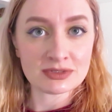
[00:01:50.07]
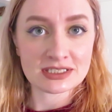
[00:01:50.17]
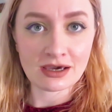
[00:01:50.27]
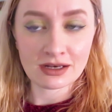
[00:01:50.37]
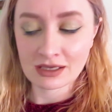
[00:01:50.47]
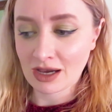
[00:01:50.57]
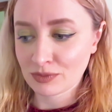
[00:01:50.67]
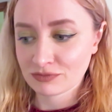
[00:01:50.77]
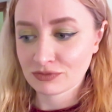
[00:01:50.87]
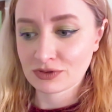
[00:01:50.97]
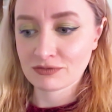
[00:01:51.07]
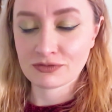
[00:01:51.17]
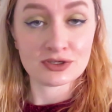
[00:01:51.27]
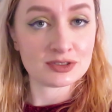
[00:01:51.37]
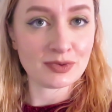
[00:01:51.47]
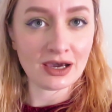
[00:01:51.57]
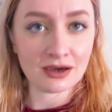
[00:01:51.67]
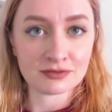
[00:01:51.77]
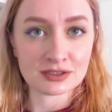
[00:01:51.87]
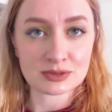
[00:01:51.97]
I'm starting out with for the first
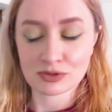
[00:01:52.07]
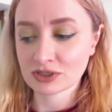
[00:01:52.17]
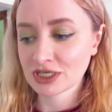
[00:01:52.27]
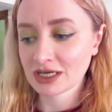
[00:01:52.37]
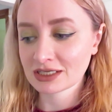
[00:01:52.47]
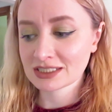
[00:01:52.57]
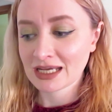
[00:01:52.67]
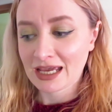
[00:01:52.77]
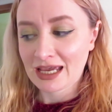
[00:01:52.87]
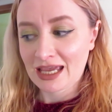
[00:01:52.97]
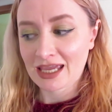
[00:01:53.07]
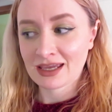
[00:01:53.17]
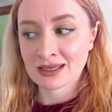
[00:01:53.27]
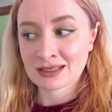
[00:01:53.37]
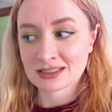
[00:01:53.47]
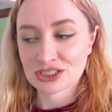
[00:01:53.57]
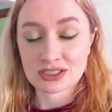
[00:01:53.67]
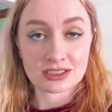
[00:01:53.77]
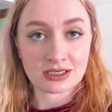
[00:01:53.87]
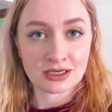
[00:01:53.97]
part of this project is
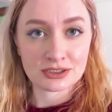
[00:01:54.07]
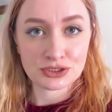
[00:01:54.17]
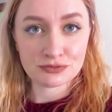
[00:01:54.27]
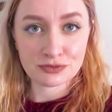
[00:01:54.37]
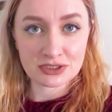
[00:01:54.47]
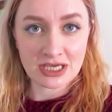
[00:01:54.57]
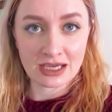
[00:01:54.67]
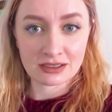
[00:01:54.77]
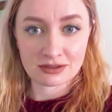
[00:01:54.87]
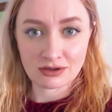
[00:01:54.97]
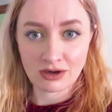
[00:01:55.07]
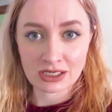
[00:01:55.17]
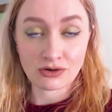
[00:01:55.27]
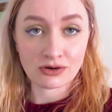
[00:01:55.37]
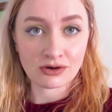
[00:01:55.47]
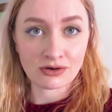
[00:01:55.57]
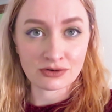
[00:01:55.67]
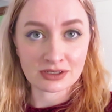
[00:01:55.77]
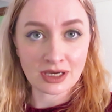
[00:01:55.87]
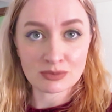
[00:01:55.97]
just a 2-foot tank that I got
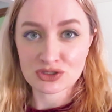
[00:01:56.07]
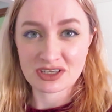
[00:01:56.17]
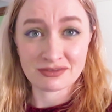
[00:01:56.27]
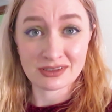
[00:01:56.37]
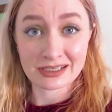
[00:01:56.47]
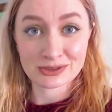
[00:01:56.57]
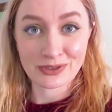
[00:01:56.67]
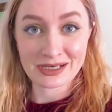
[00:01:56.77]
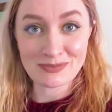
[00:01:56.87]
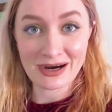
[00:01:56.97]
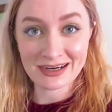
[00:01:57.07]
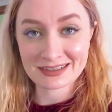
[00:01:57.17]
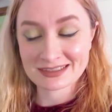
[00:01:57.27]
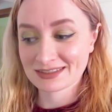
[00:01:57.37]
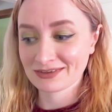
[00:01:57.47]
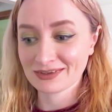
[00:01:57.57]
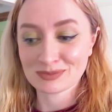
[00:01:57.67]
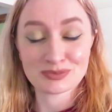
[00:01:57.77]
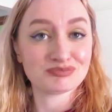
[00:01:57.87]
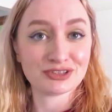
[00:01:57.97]
on Gumtree for like 20 bucks,
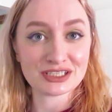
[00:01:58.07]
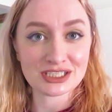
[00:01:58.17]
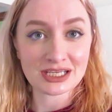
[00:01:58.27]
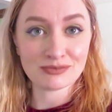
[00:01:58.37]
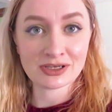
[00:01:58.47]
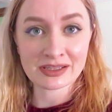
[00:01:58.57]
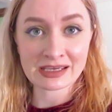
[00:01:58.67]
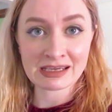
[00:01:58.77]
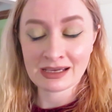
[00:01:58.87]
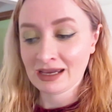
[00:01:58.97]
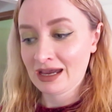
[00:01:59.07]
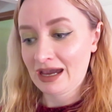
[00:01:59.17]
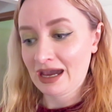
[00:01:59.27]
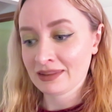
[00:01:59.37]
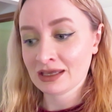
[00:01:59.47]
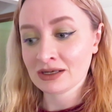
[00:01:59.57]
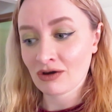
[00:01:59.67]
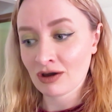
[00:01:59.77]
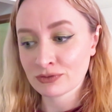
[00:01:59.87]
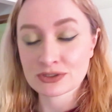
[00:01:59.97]
so pretty cheap really. And then
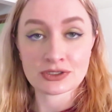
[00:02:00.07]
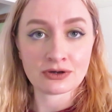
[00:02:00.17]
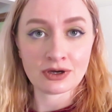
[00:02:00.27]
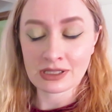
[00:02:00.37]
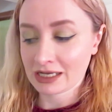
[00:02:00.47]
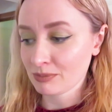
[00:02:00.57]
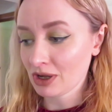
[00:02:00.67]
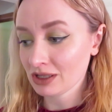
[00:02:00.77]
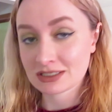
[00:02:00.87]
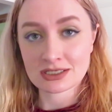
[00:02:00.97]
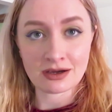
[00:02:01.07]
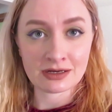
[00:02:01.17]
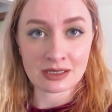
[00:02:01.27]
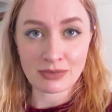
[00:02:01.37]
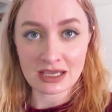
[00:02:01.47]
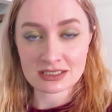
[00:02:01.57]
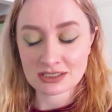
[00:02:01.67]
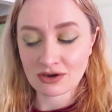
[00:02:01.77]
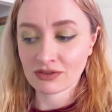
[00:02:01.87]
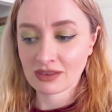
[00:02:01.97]
I've also got like a polystyrene
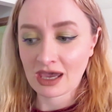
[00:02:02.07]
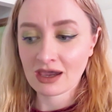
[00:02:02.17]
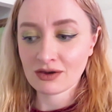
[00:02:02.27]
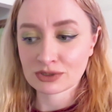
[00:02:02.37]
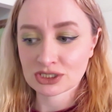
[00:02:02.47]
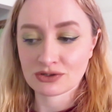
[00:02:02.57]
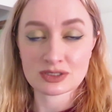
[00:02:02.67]
base on that, which